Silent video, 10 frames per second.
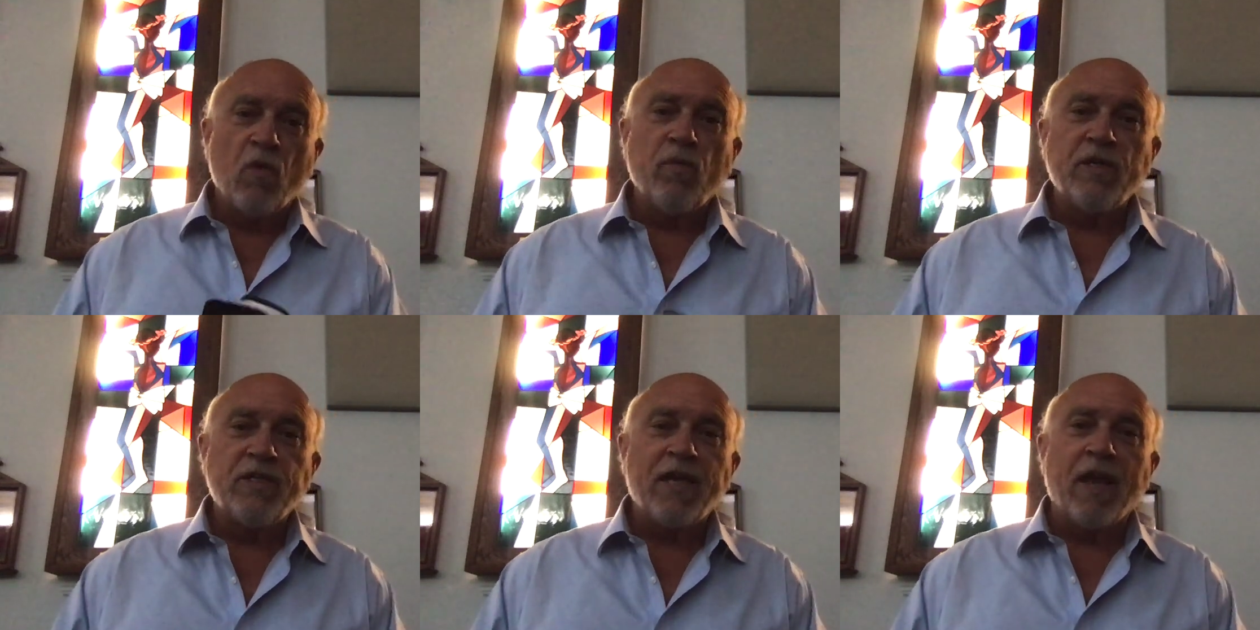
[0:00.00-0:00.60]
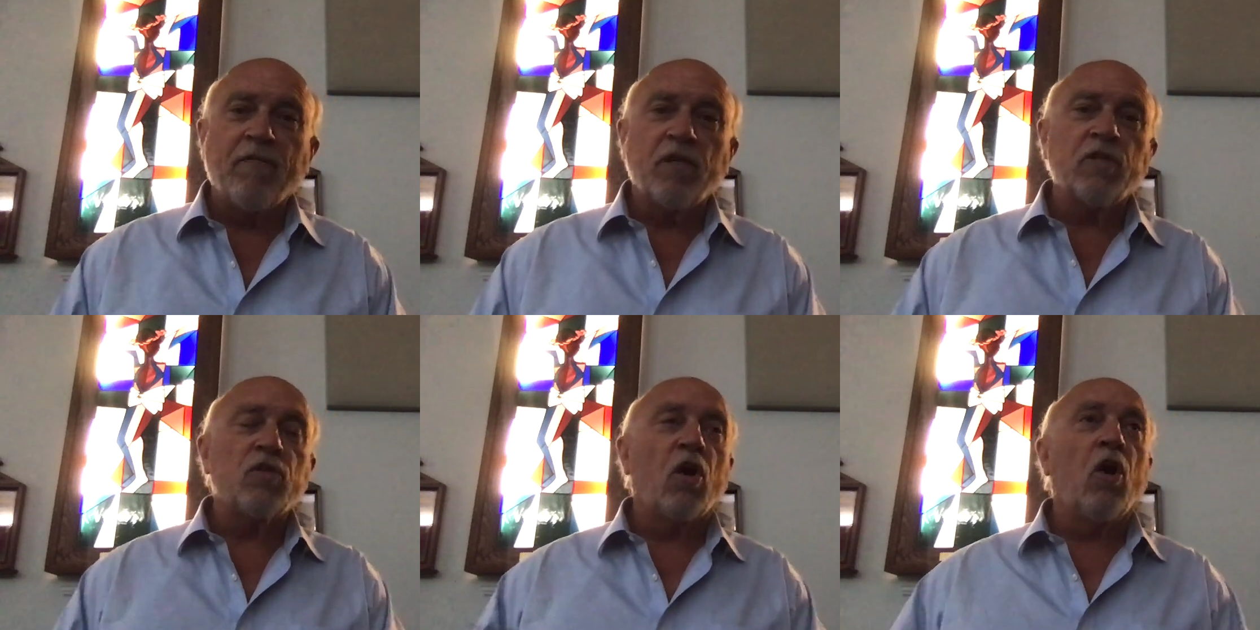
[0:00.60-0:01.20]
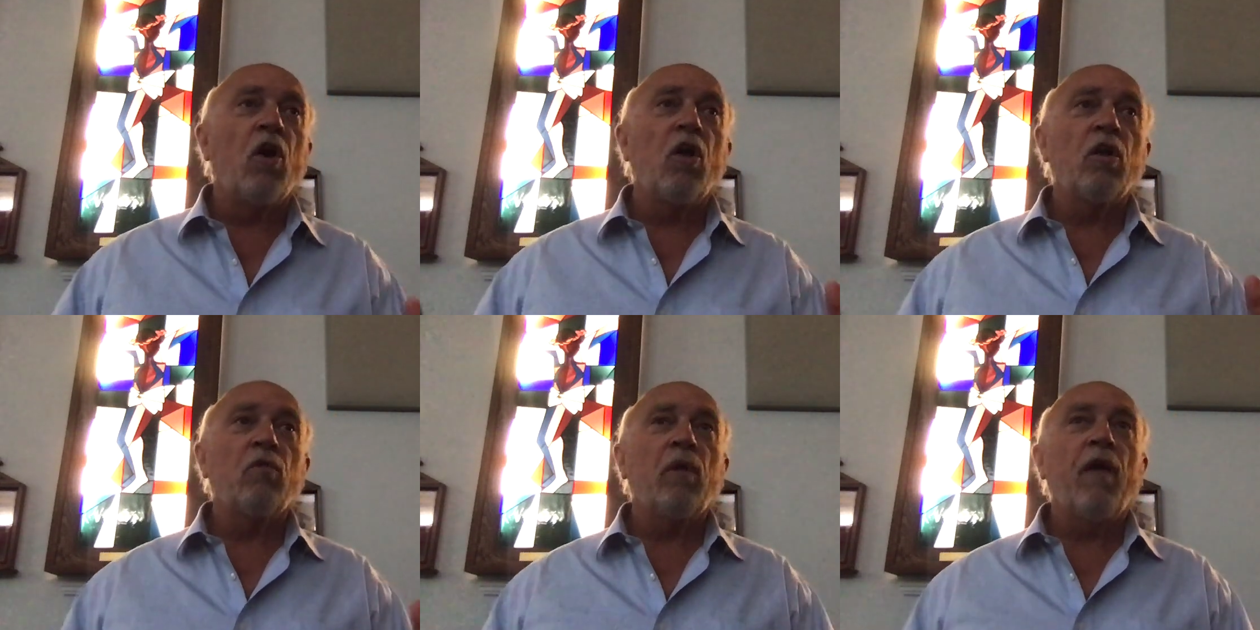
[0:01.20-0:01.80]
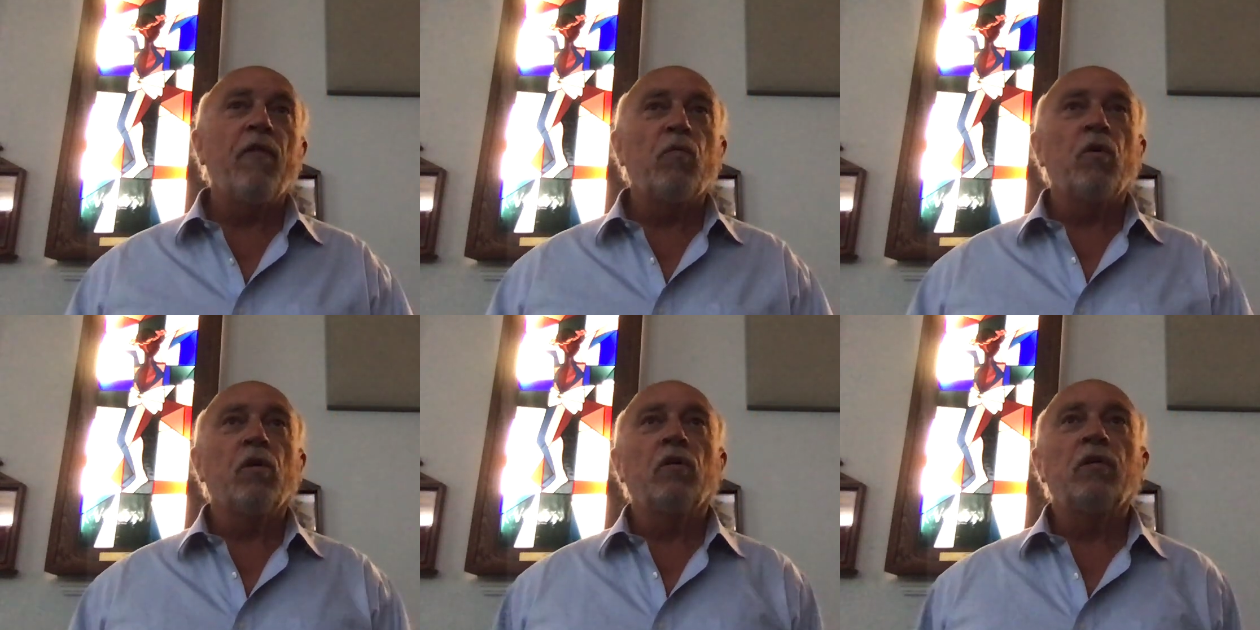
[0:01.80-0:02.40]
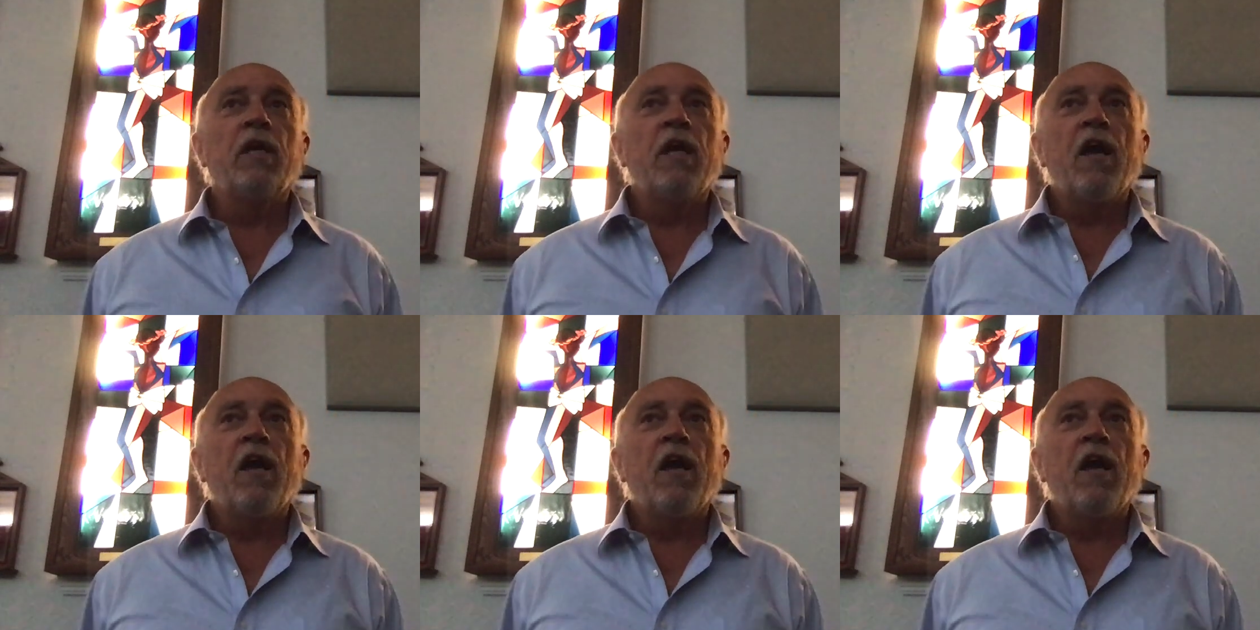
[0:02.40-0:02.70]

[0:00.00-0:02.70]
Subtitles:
we see evidence all around the world